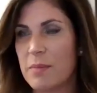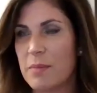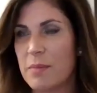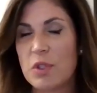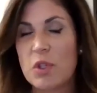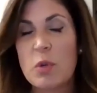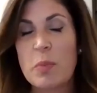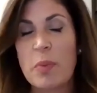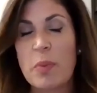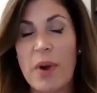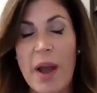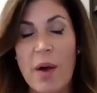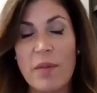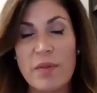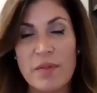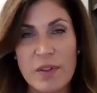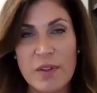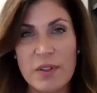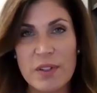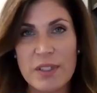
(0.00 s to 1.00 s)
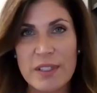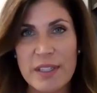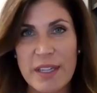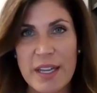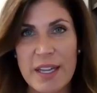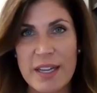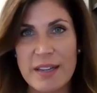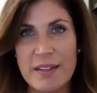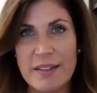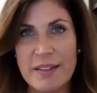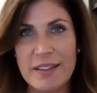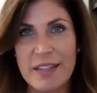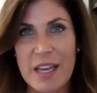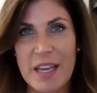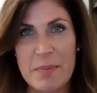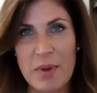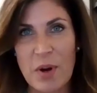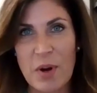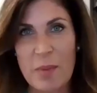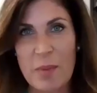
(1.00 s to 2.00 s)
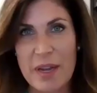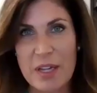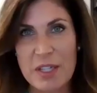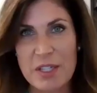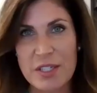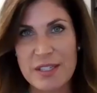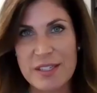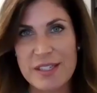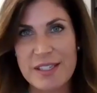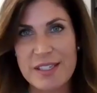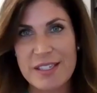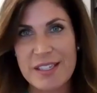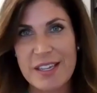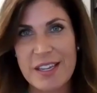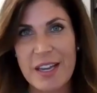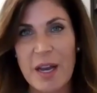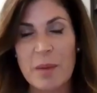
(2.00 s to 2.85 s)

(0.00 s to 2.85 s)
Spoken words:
super helpful in keeping our patients